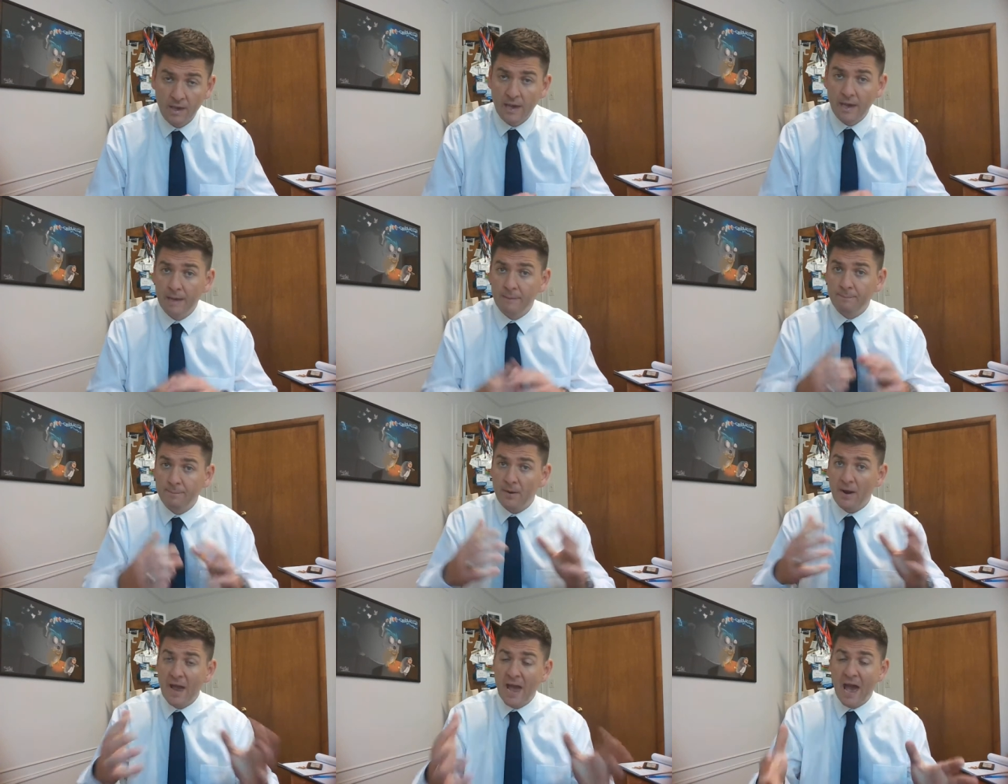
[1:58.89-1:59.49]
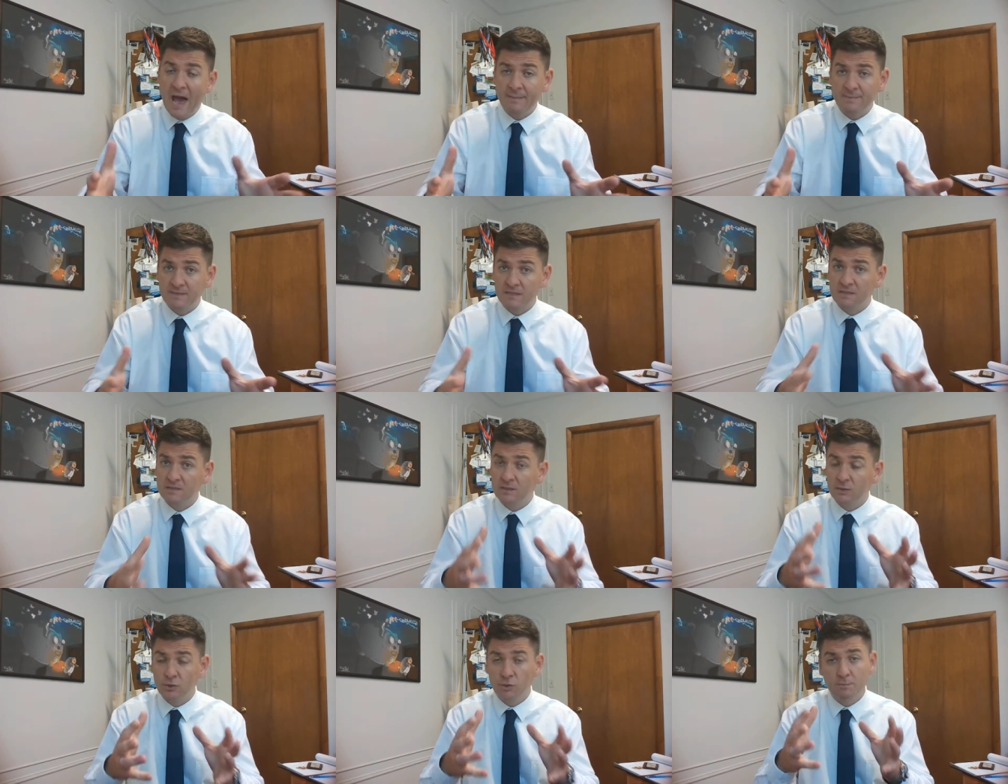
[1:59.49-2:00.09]
And perhaps
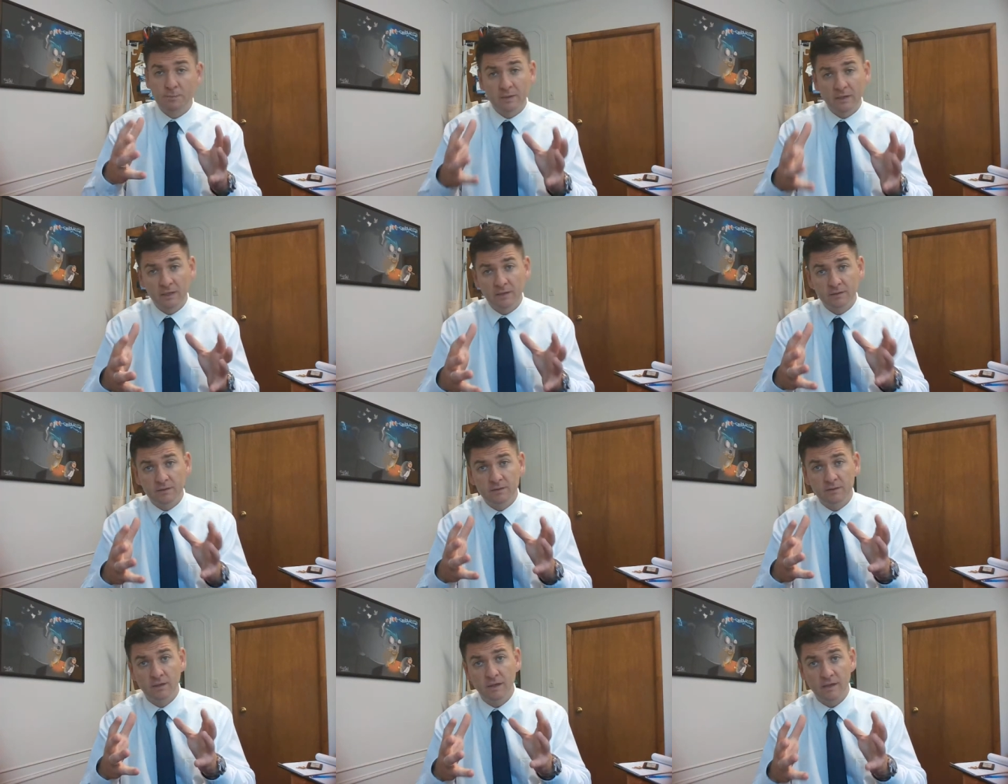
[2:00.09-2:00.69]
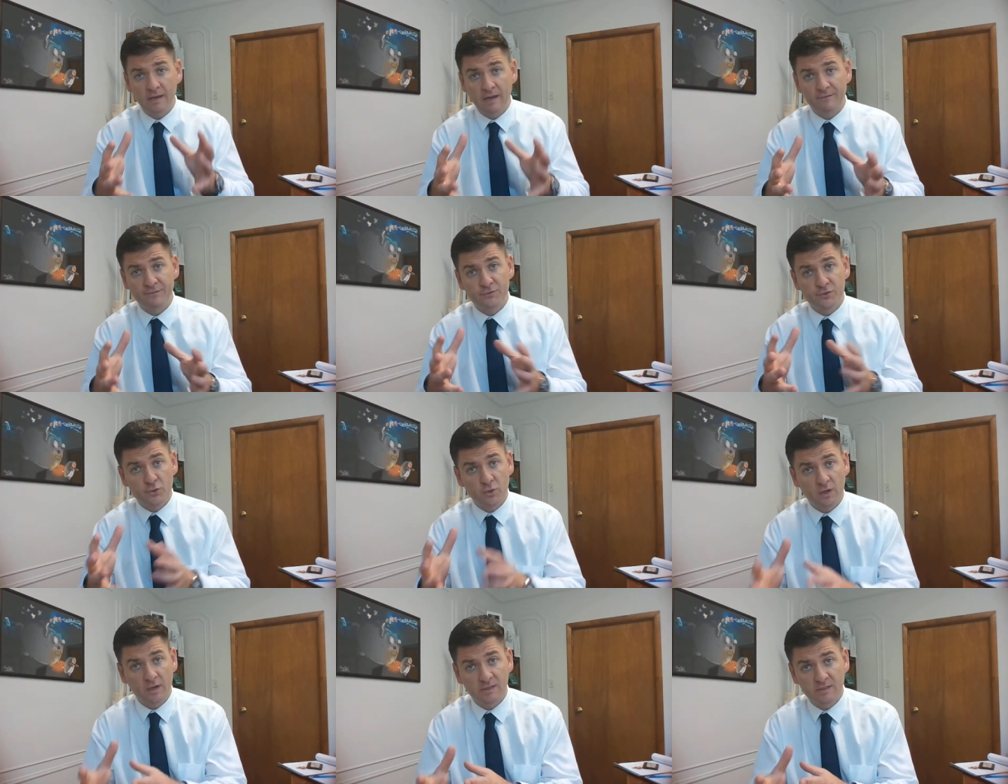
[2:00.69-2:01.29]
until you build enough
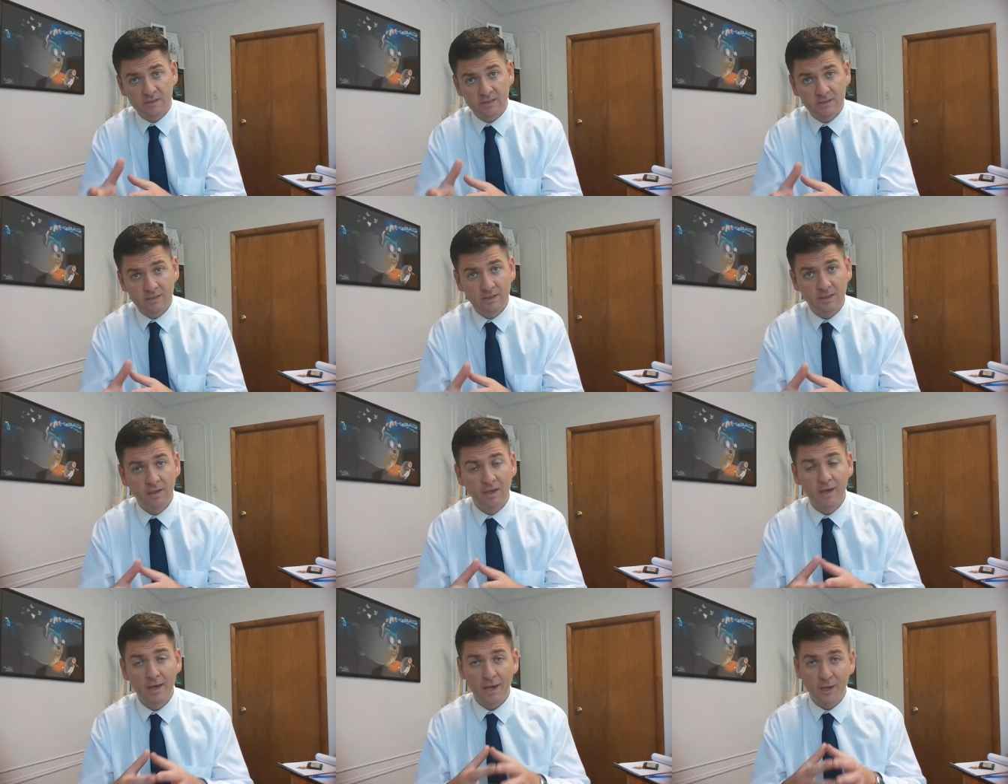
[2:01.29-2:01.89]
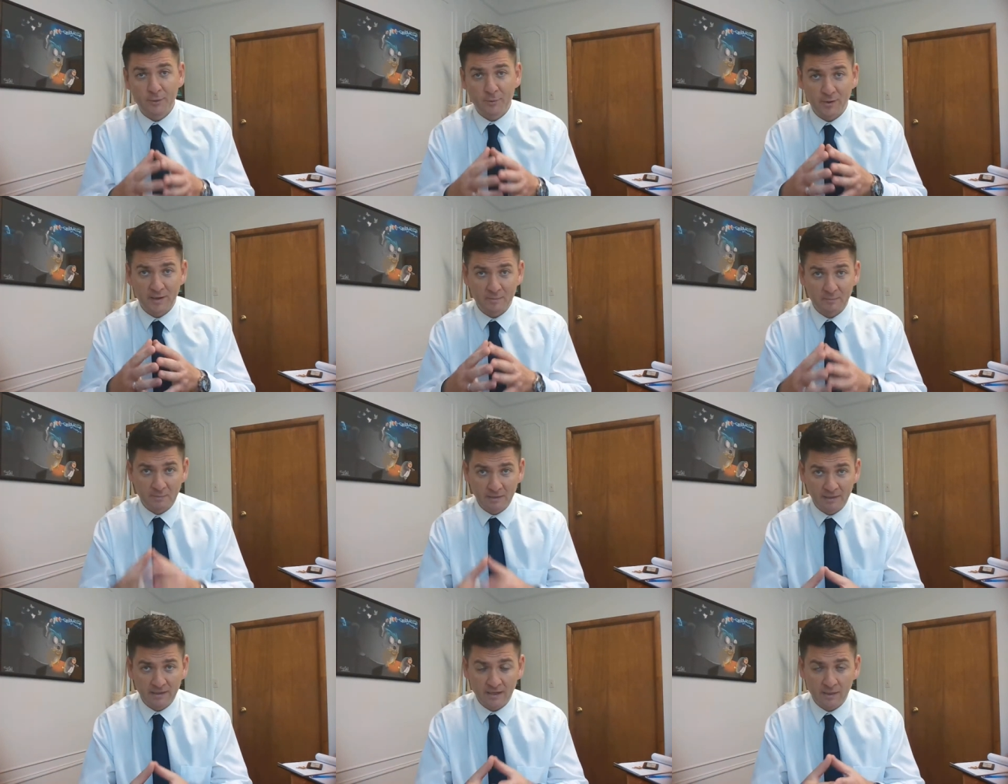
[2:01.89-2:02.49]
trust and
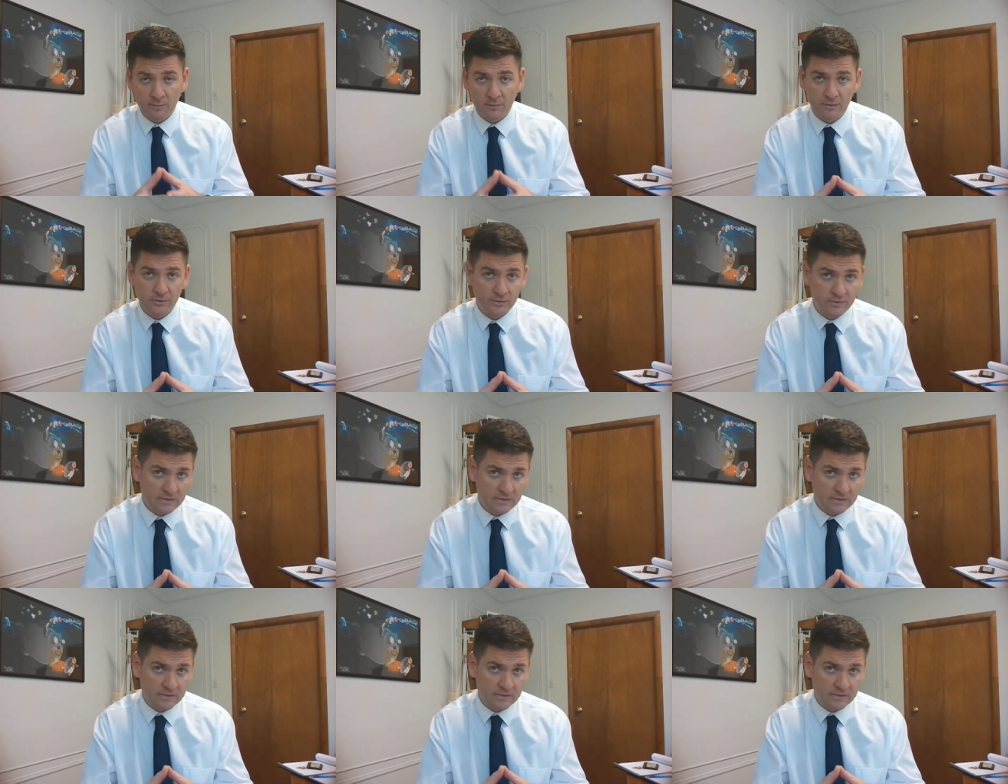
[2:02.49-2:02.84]
credibility with your